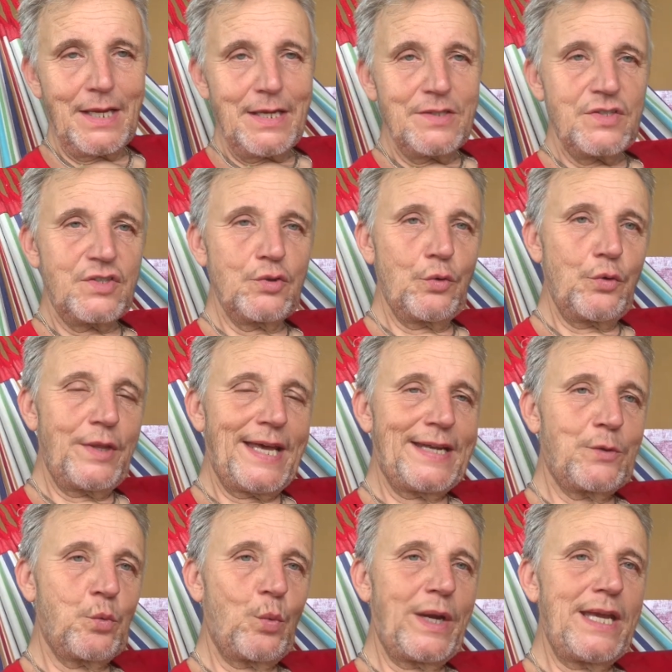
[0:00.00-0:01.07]
So
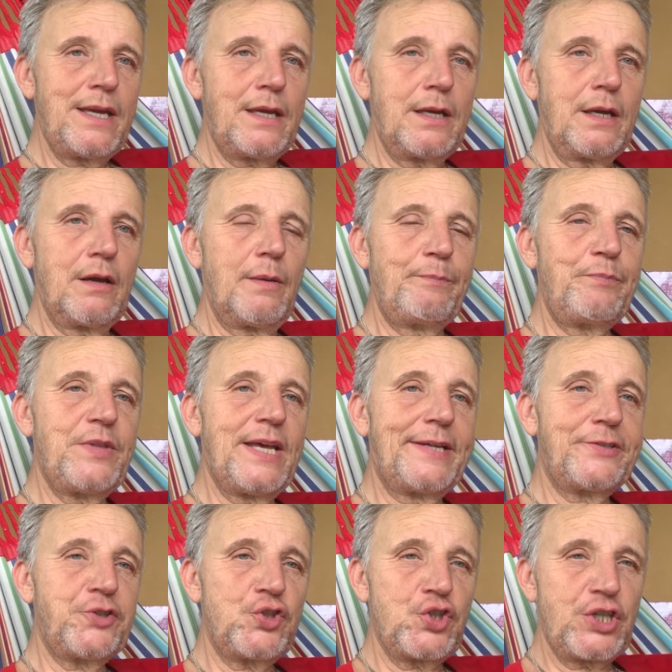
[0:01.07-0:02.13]
that waking up,
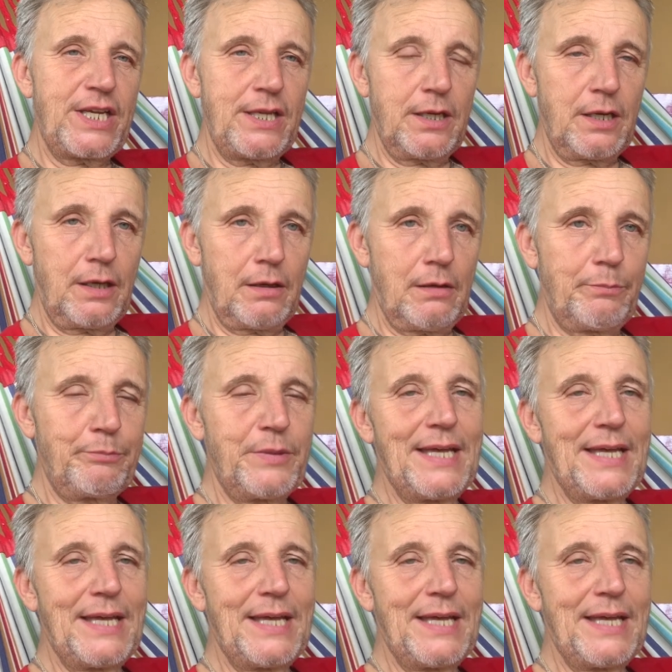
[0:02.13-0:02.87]
that shaking up,